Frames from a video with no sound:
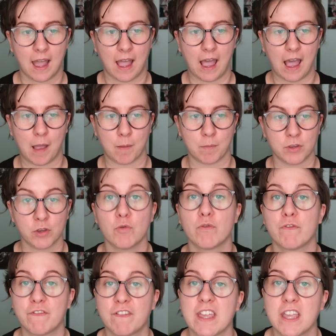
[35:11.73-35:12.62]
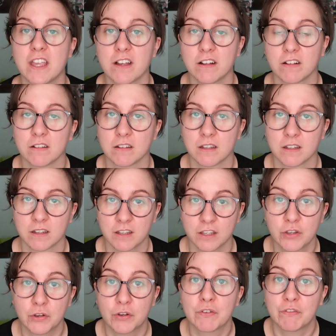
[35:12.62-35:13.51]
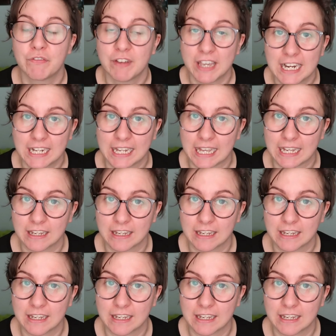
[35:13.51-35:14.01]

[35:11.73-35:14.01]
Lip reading: you can feel it.